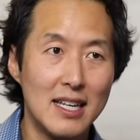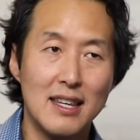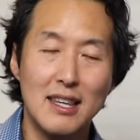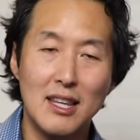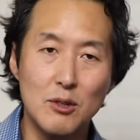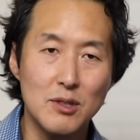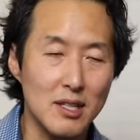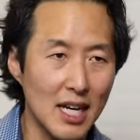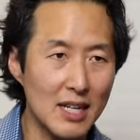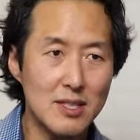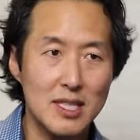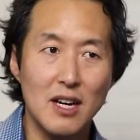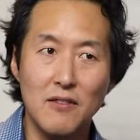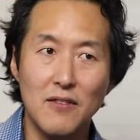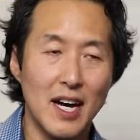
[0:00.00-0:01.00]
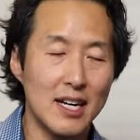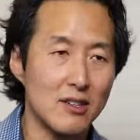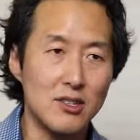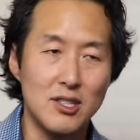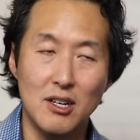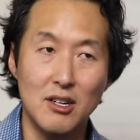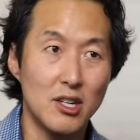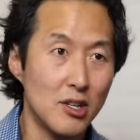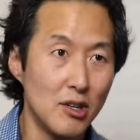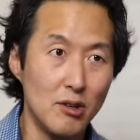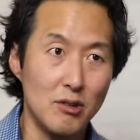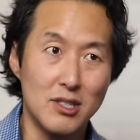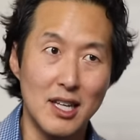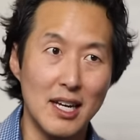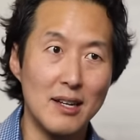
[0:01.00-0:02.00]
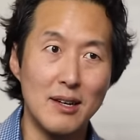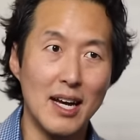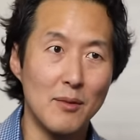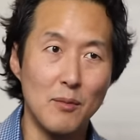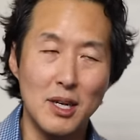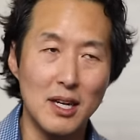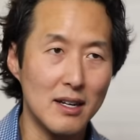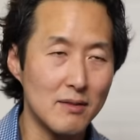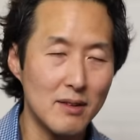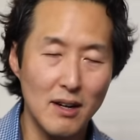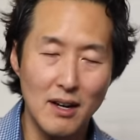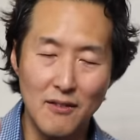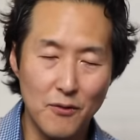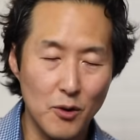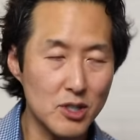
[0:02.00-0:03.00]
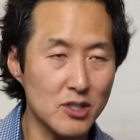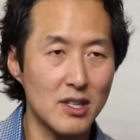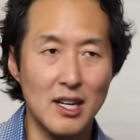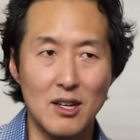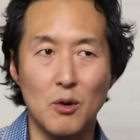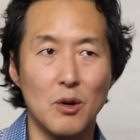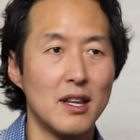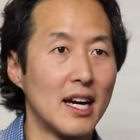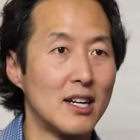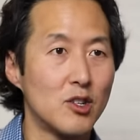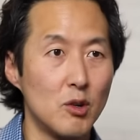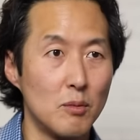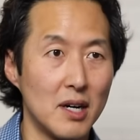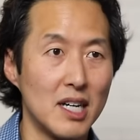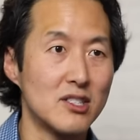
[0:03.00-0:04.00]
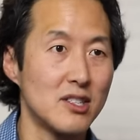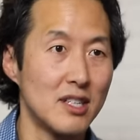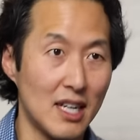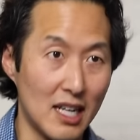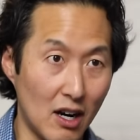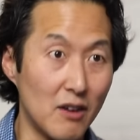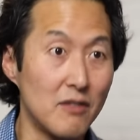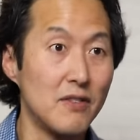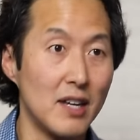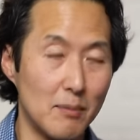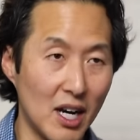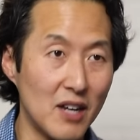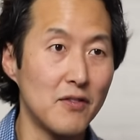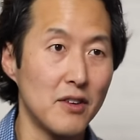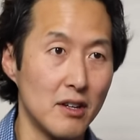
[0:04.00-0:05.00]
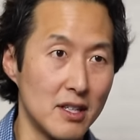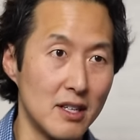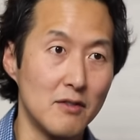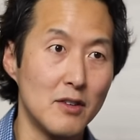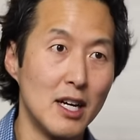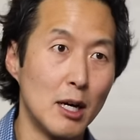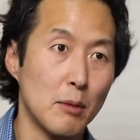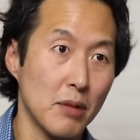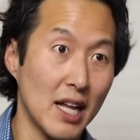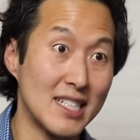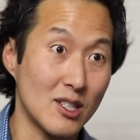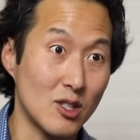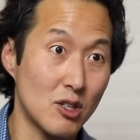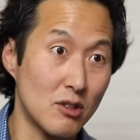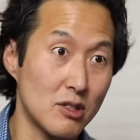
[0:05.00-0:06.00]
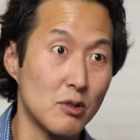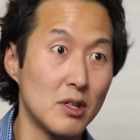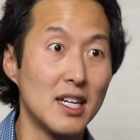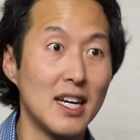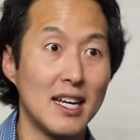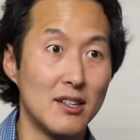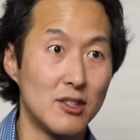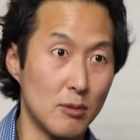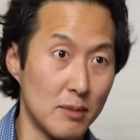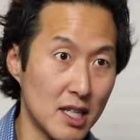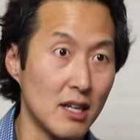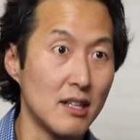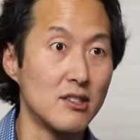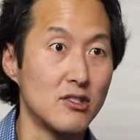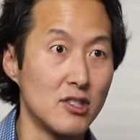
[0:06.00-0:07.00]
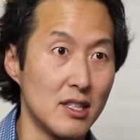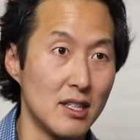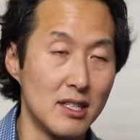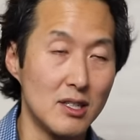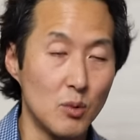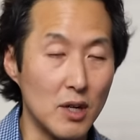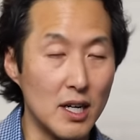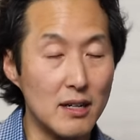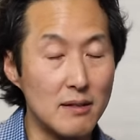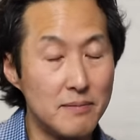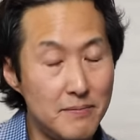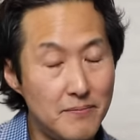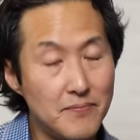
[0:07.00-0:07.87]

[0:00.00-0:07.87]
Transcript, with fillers: those lifestyle factors are huge, and, and we unfortunately ignore that too much in our in my field of plastic surgery and in dermatology as well.